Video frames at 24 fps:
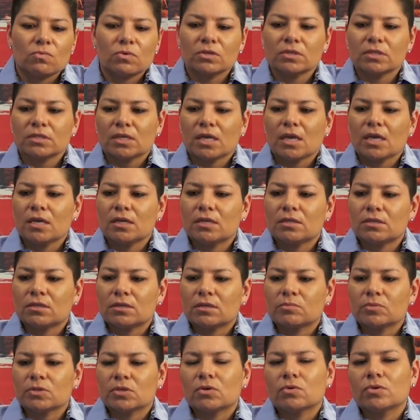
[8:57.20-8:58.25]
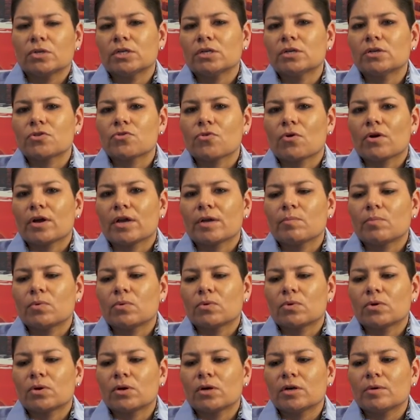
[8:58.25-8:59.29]
we'll see in terms of going to the drawing
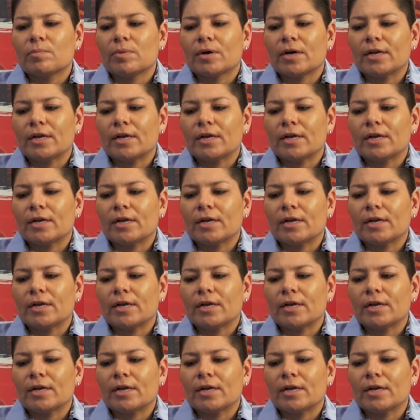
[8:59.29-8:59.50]
board.